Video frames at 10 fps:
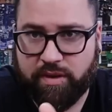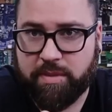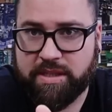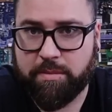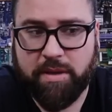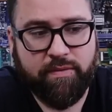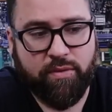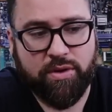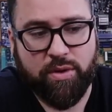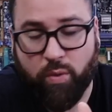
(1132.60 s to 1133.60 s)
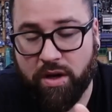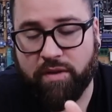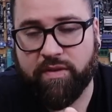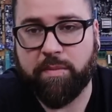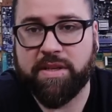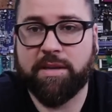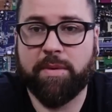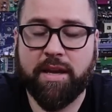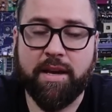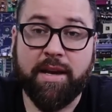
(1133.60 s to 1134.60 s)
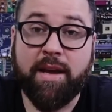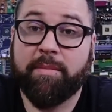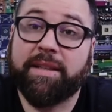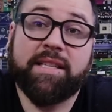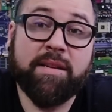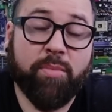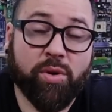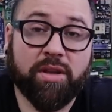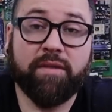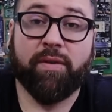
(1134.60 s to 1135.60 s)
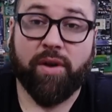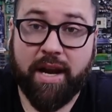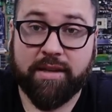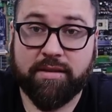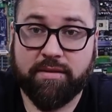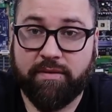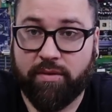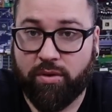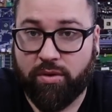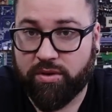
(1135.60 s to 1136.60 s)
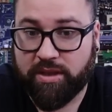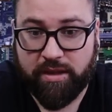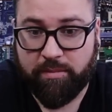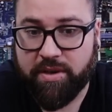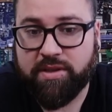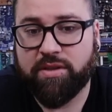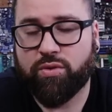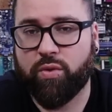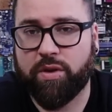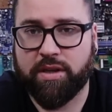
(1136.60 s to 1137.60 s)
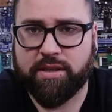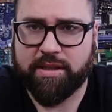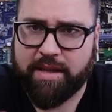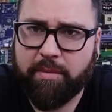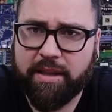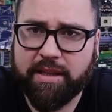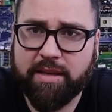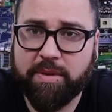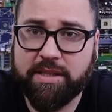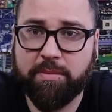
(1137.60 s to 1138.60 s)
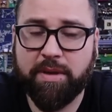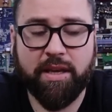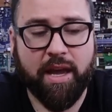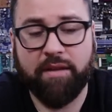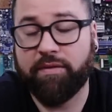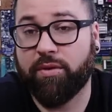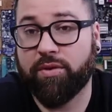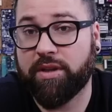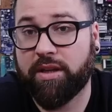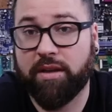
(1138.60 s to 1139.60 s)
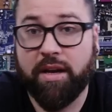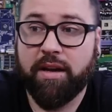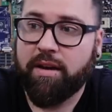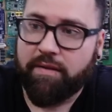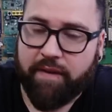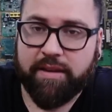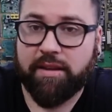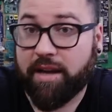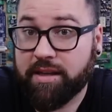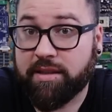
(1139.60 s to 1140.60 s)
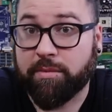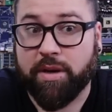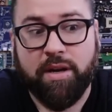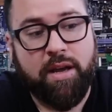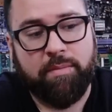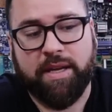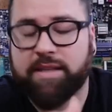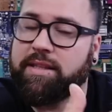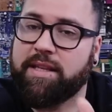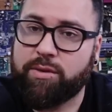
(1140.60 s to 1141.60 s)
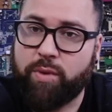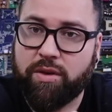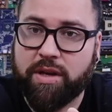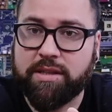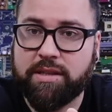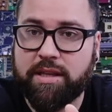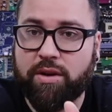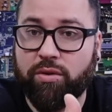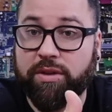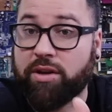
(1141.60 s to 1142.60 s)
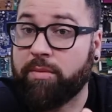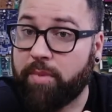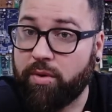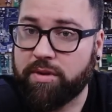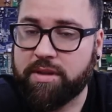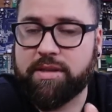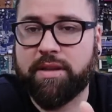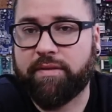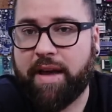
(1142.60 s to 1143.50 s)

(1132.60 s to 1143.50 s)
of the PCB, for the work of the PCB, but it's important for us, for the person who is assembling the PCB and for the final customer. Because in this way you can see all the components, the